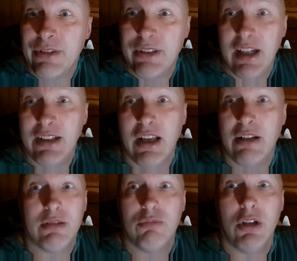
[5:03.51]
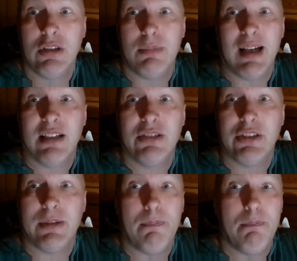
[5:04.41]
Seriously, rotten
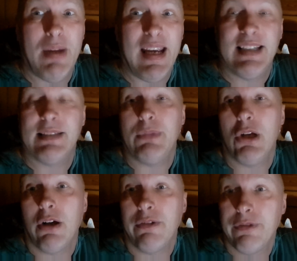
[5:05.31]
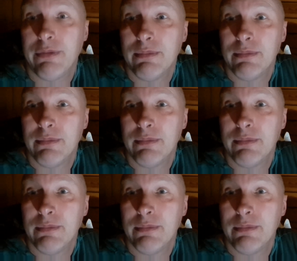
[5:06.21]
tomatoes piss me off.